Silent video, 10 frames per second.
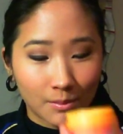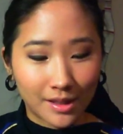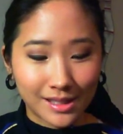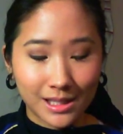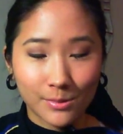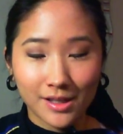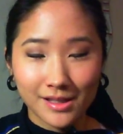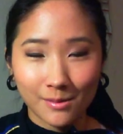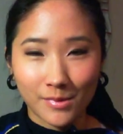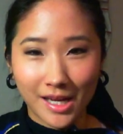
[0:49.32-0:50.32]
but it
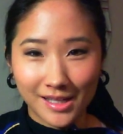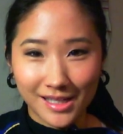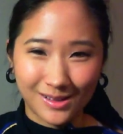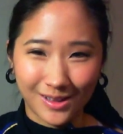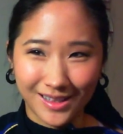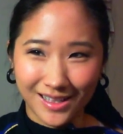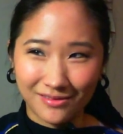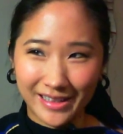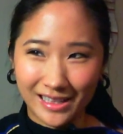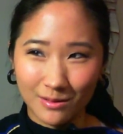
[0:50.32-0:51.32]
smells amazing. It's all like
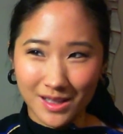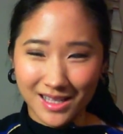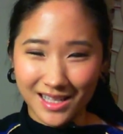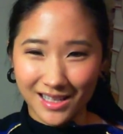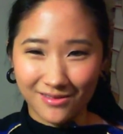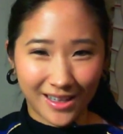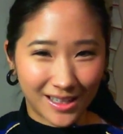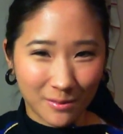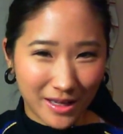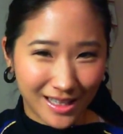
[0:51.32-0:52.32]
vitamin C
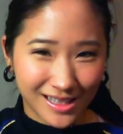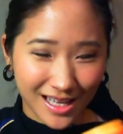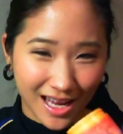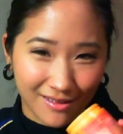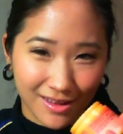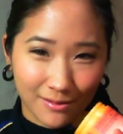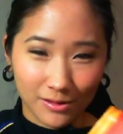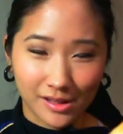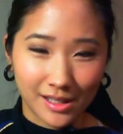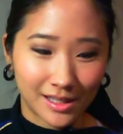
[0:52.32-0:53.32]
vitamins. They have that
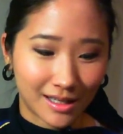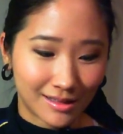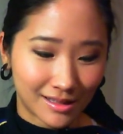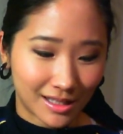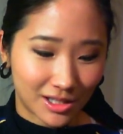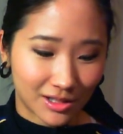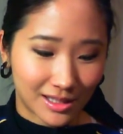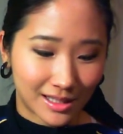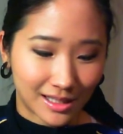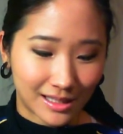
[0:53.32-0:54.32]
really nice
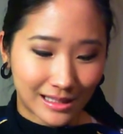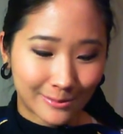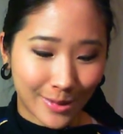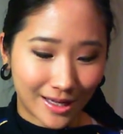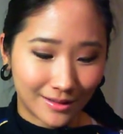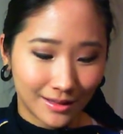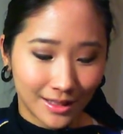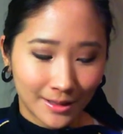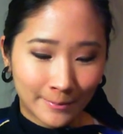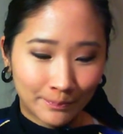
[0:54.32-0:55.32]
citrusy smell,
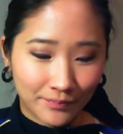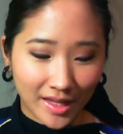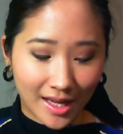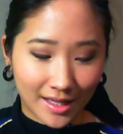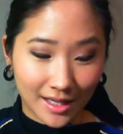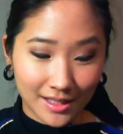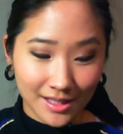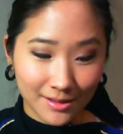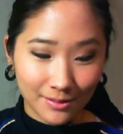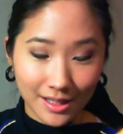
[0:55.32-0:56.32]
and I
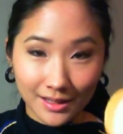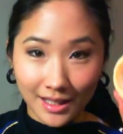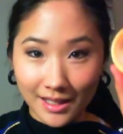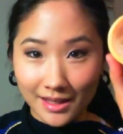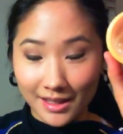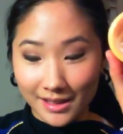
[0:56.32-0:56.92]
just really like